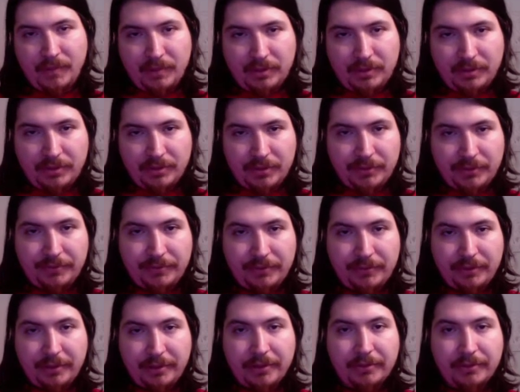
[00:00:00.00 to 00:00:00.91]
So it's
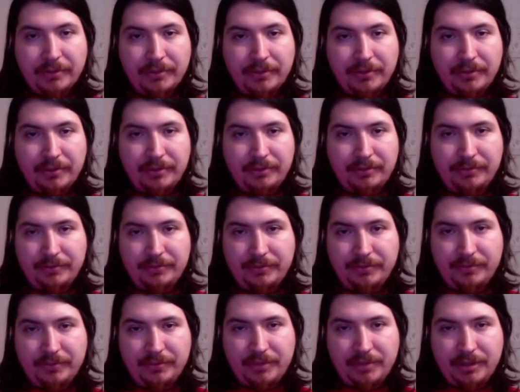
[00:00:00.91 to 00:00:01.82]
for our own good.
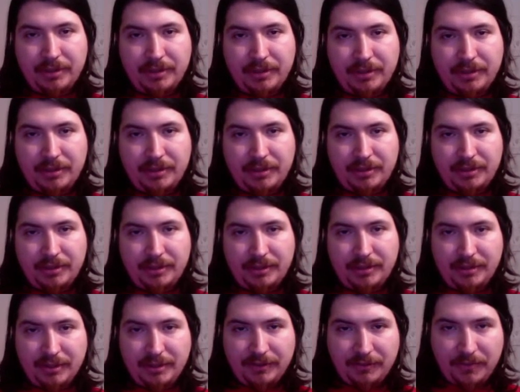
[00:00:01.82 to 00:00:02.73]

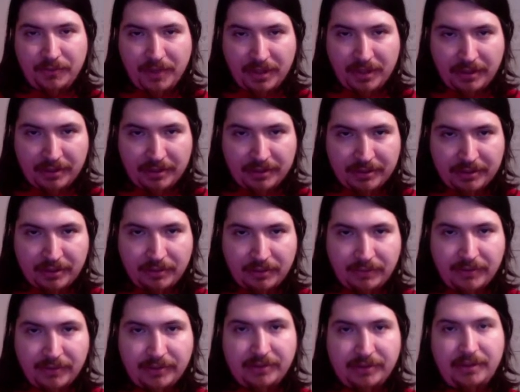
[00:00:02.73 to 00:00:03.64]
It's even being a
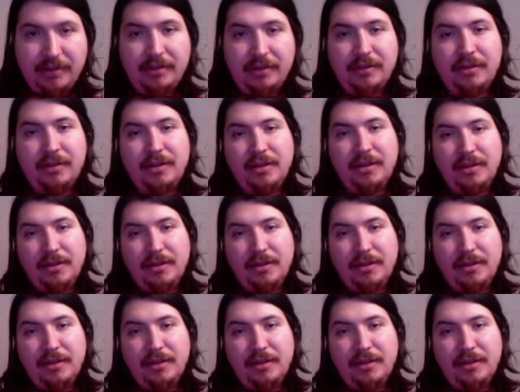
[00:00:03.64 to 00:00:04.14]
selfish thing